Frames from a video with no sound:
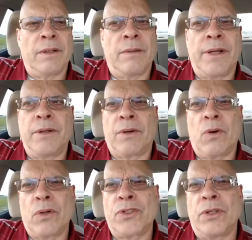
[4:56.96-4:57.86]
And of
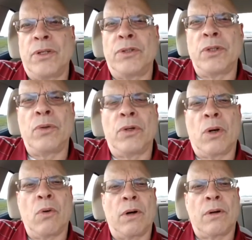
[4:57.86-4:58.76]
course, you do
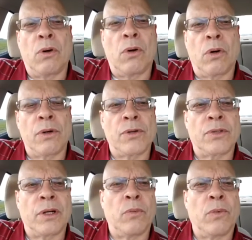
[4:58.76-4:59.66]
know, of course,
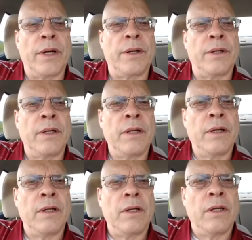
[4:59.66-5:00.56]
that when
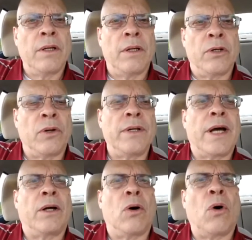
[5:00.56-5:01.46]
you're
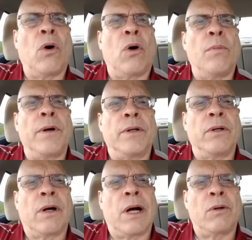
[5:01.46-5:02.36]
not home,
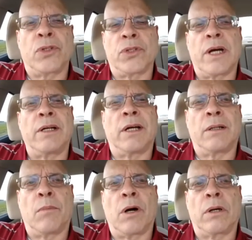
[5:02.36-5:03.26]
your house is not on
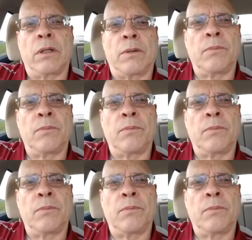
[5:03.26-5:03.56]
the market.